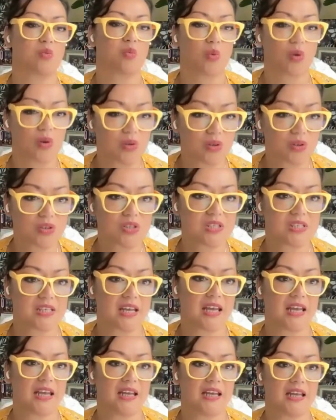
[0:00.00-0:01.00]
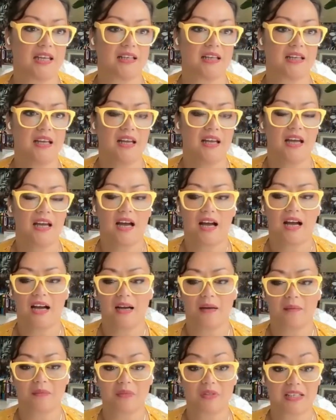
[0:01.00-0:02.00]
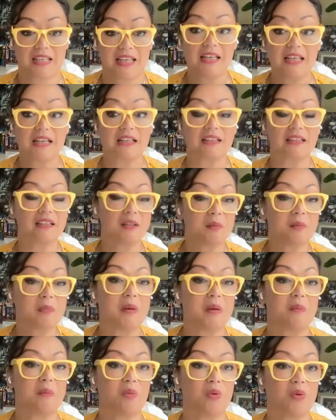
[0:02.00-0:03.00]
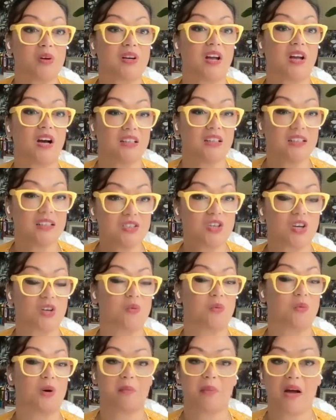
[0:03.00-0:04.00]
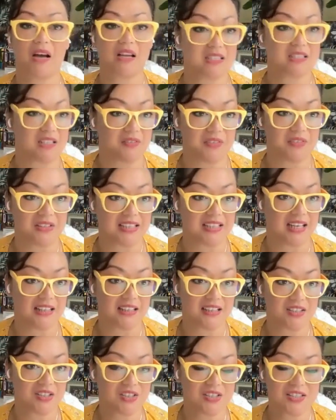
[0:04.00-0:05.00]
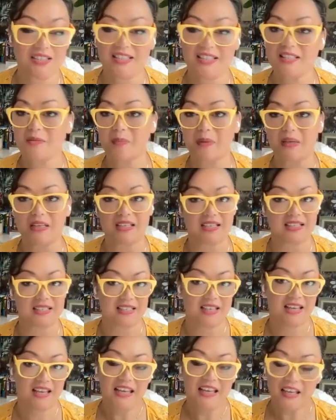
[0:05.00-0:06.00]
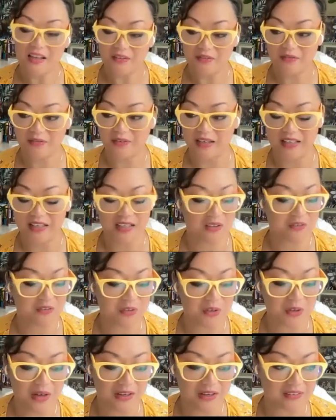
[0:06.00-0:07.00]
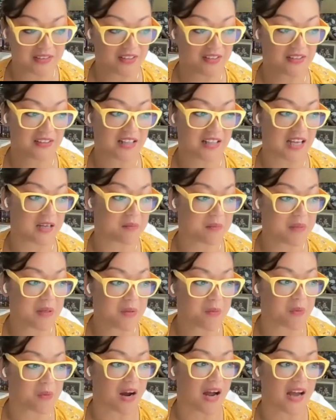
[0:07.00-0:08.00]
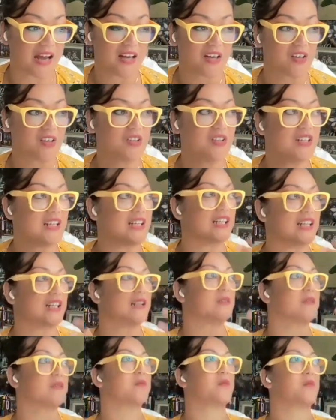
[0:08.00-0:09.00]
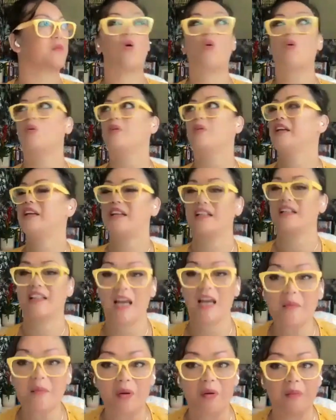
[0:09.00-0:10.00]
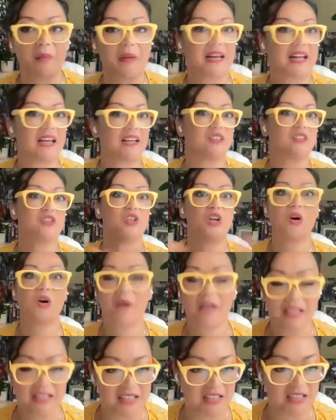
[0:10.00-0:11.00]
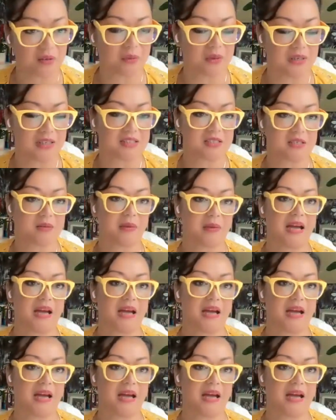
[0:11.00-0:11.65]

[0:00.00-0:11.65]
words, and to get a little bit more knowledge on what positive intelligence is. Because if any of you out there are like me, where I heard it and it lit a light bulb, but I had no idea what it's